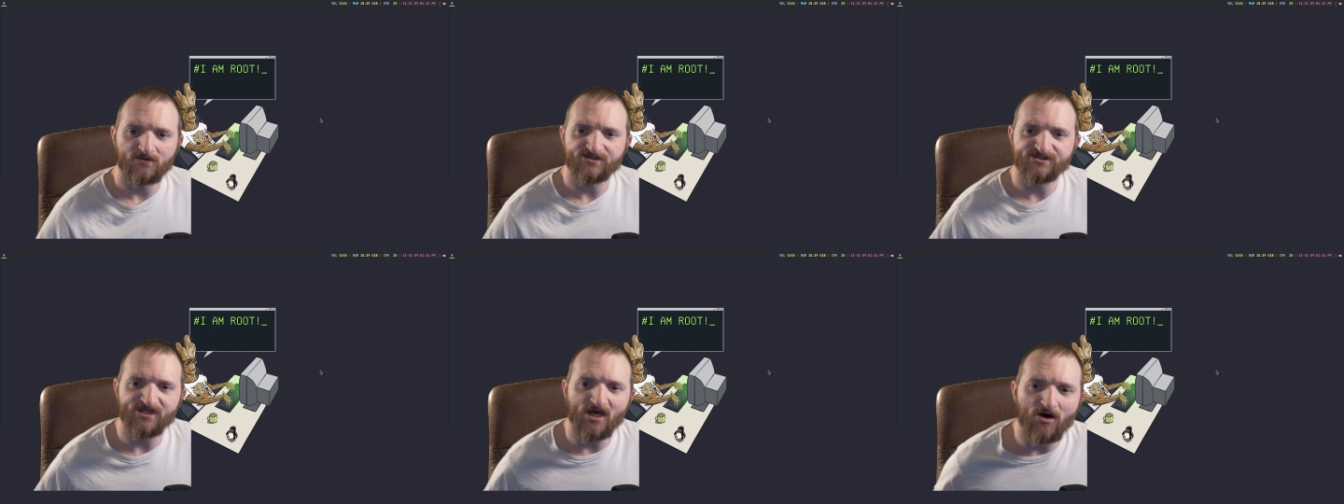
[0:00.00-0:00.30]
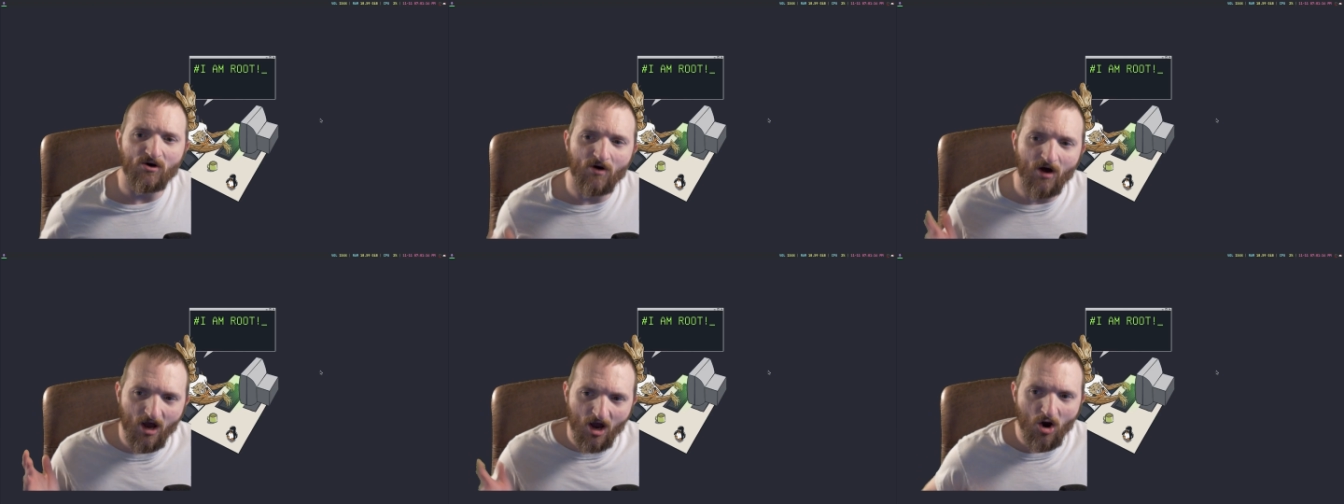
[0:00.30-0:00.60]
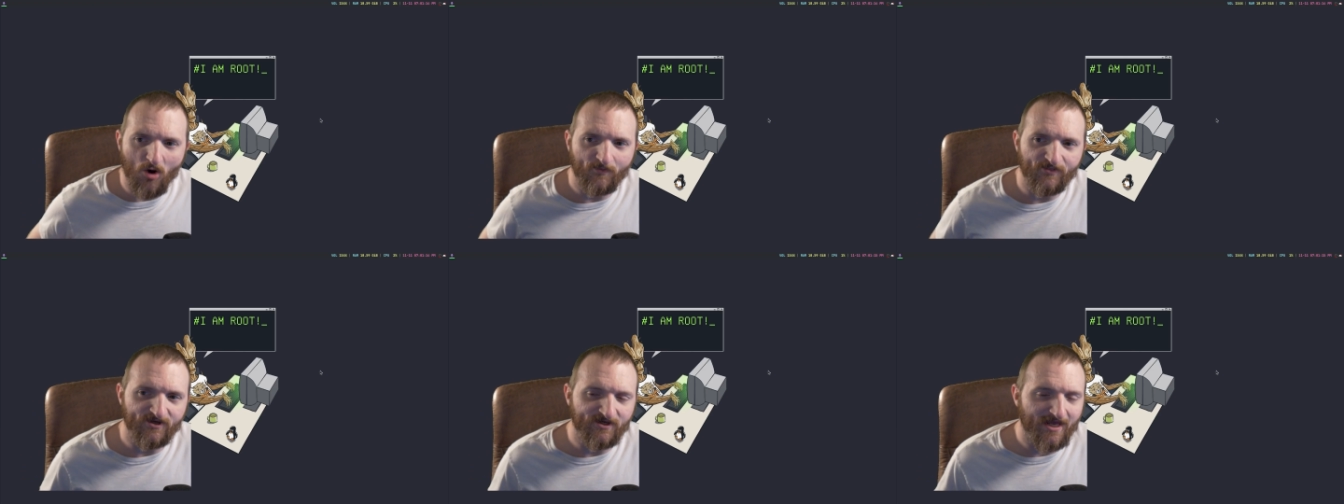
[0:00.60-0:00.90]
So I
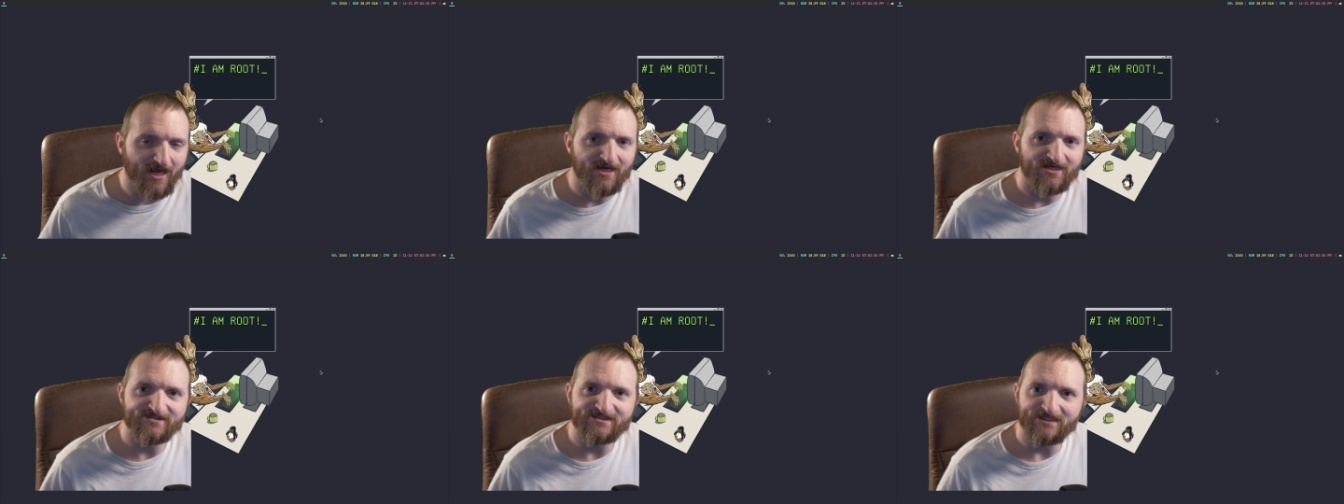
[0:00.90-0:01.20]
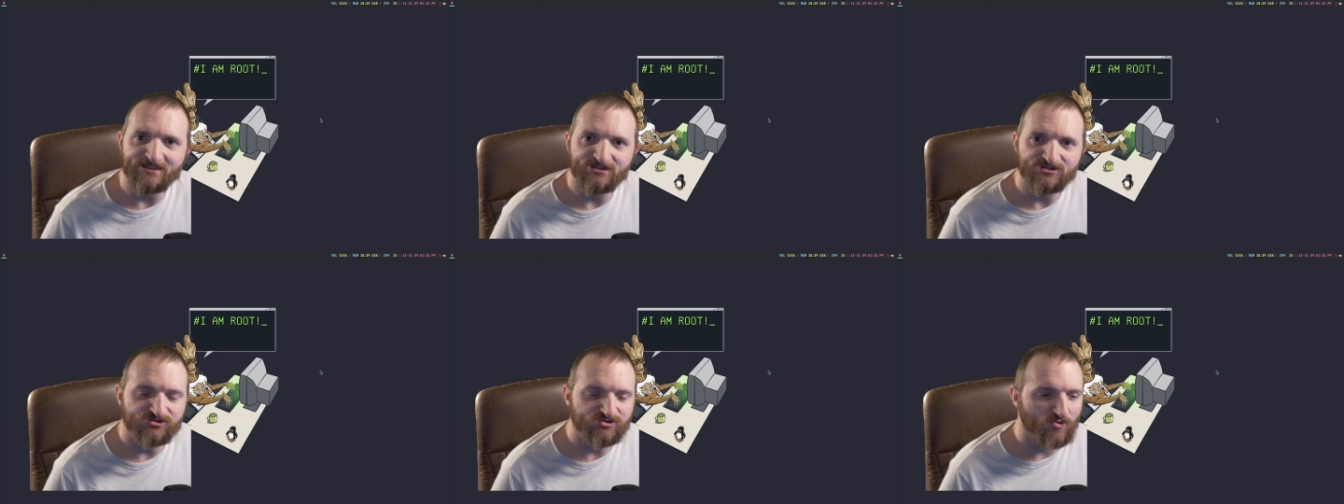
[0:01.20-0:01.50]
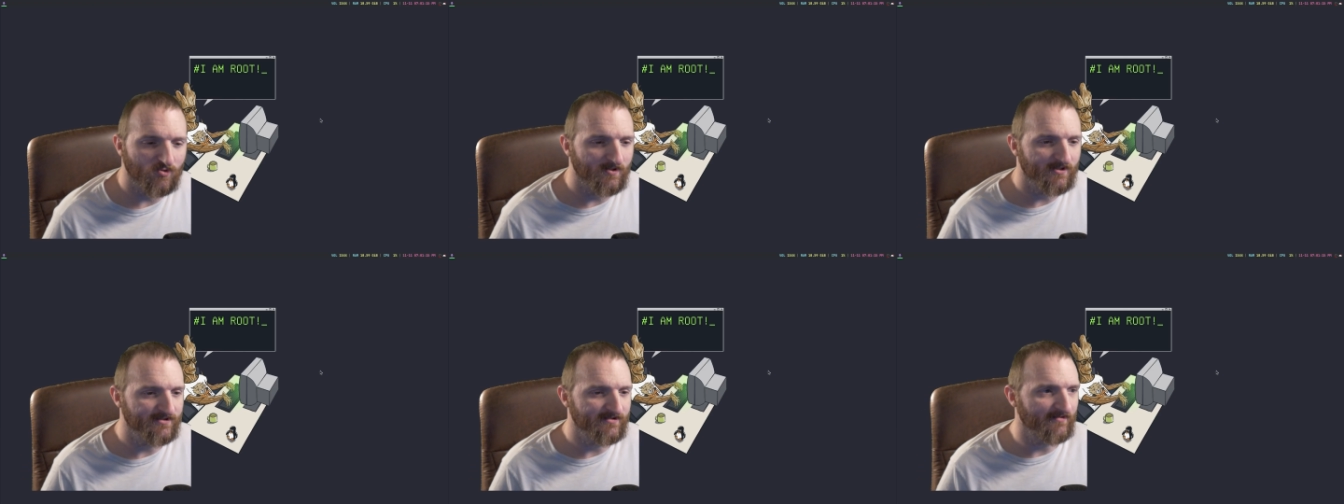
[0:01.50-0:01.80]
hope you guys
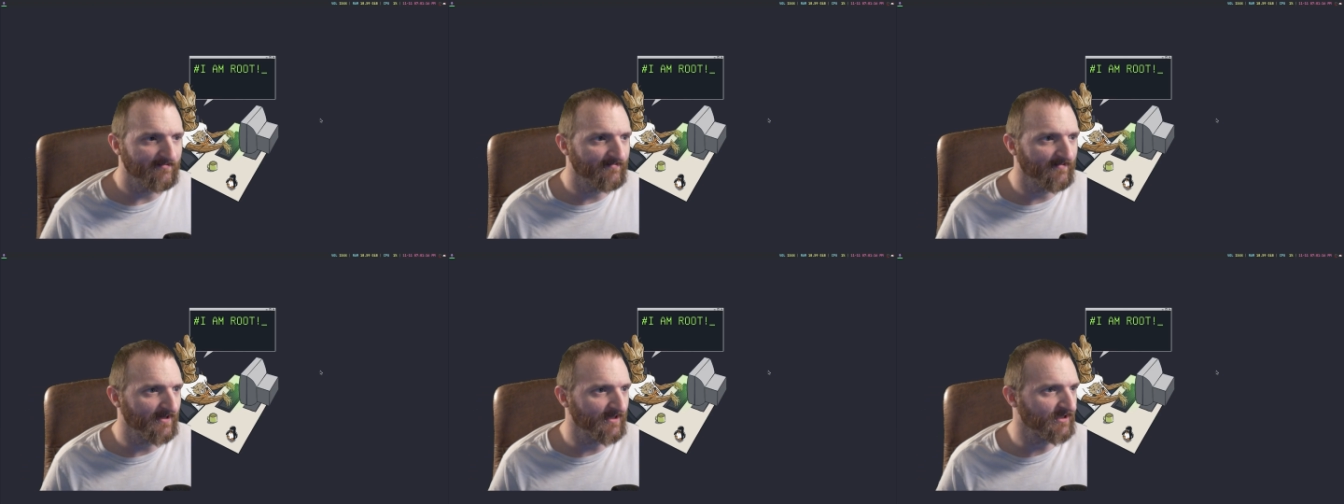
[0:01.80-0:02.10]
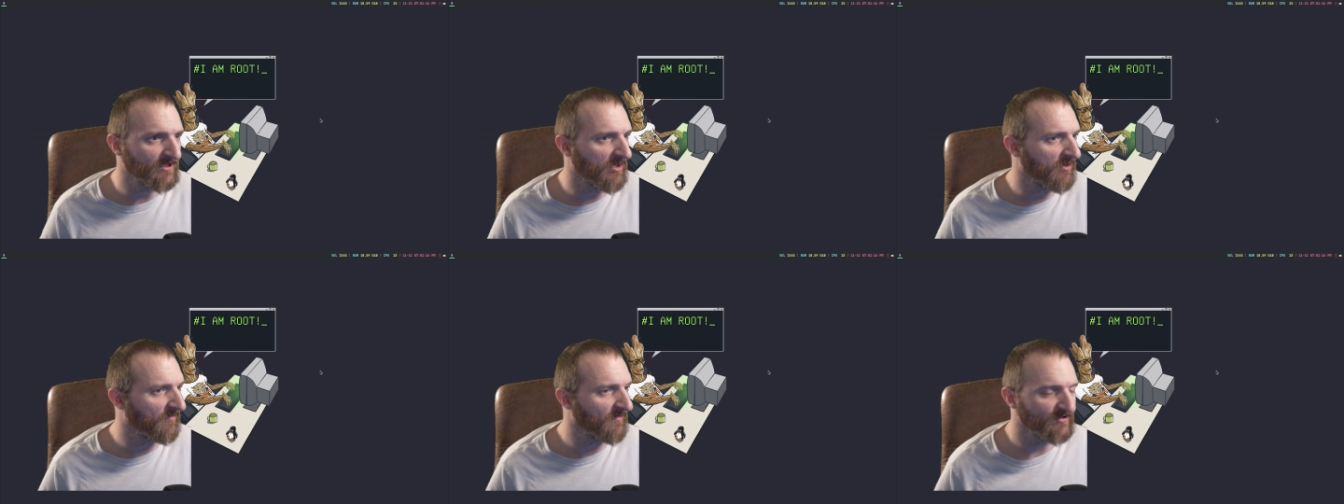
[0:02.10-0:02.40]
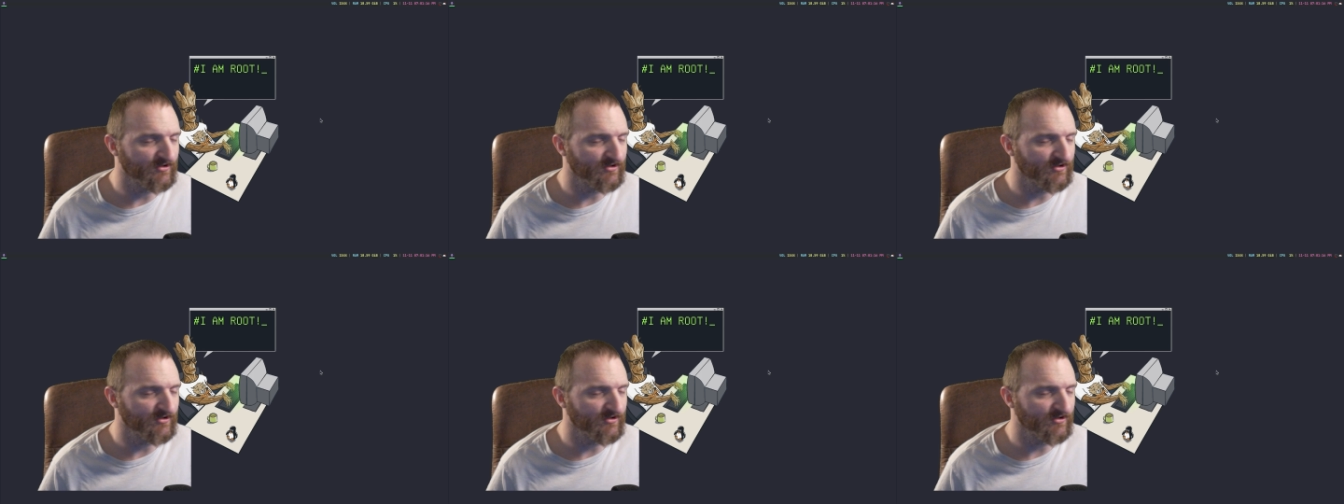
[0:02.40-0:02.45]
enjoyed the video